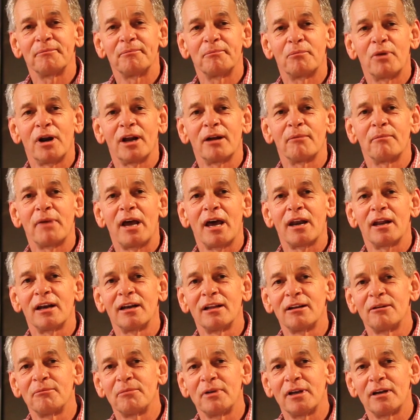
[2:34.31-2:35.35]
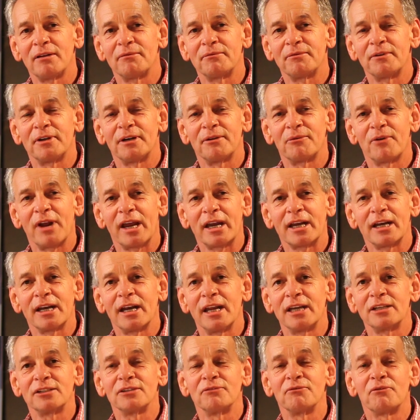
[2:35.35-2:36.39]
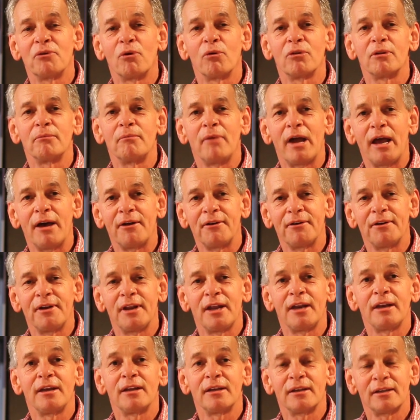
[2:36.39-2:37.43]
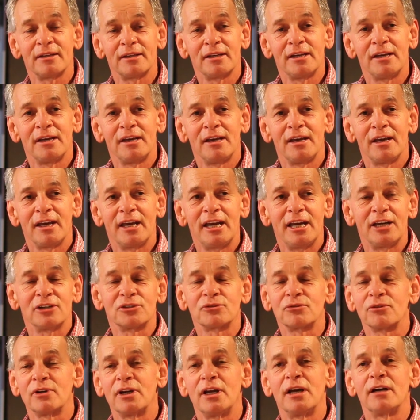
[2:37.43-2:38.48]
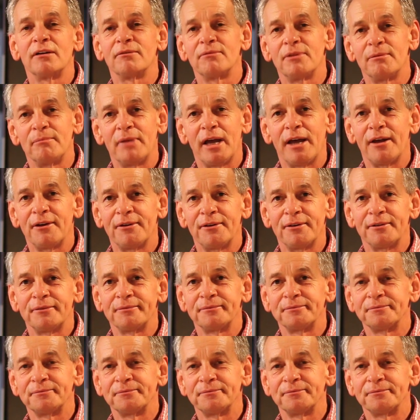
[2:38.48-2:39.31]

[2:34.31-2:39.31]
bring about a little bit of recognition for the mountain and the history of the mountain.